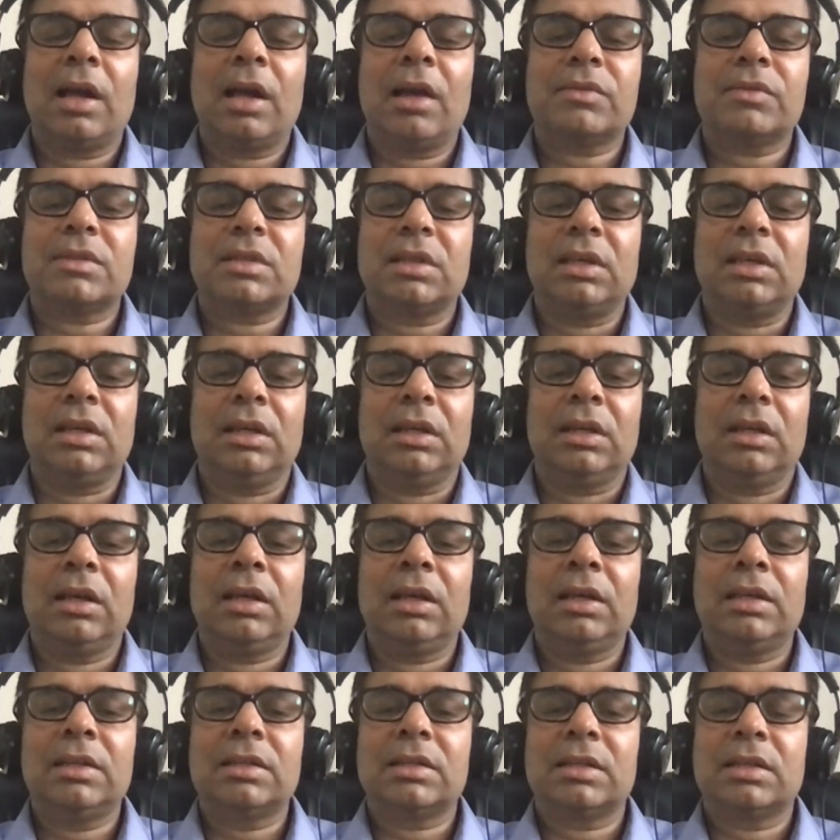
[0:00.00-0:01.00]
have seen
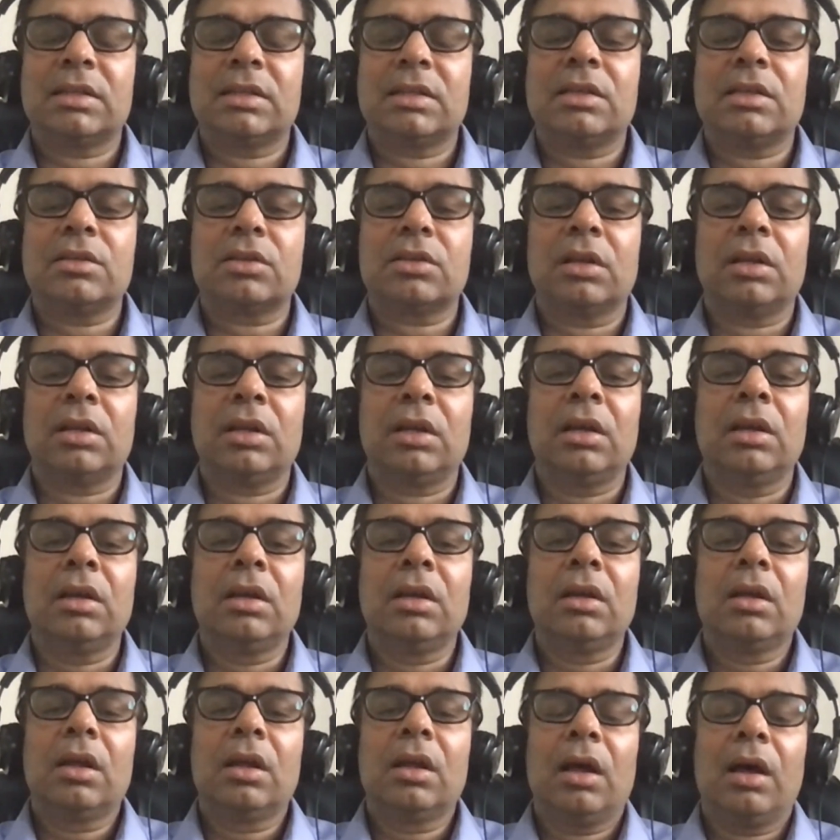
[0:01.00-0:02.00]
is essentially
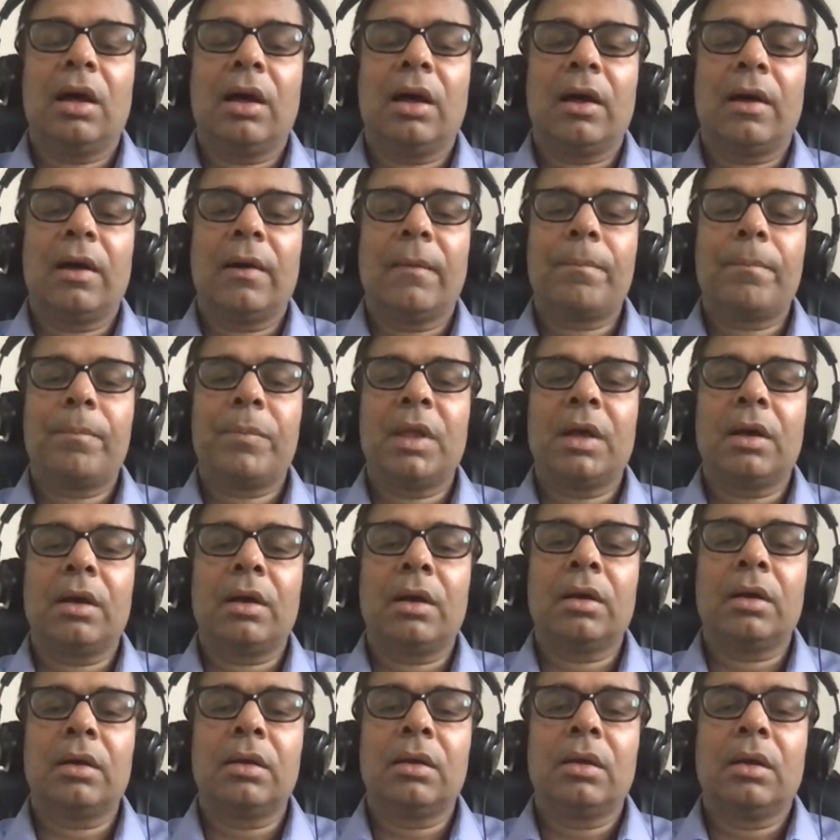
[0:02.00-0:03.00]

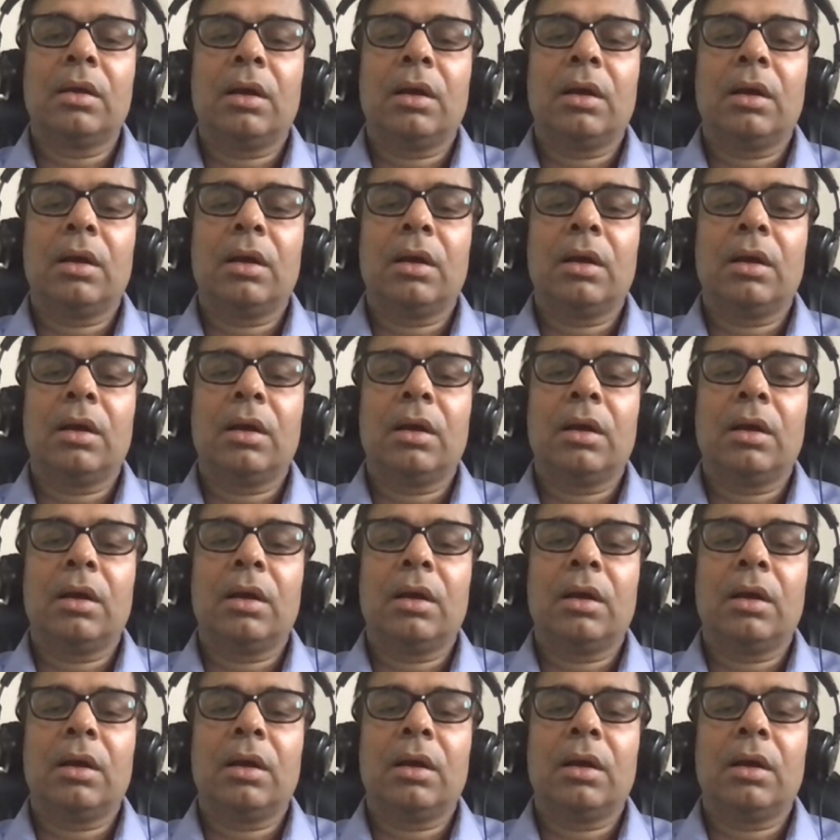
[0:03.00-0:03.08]
the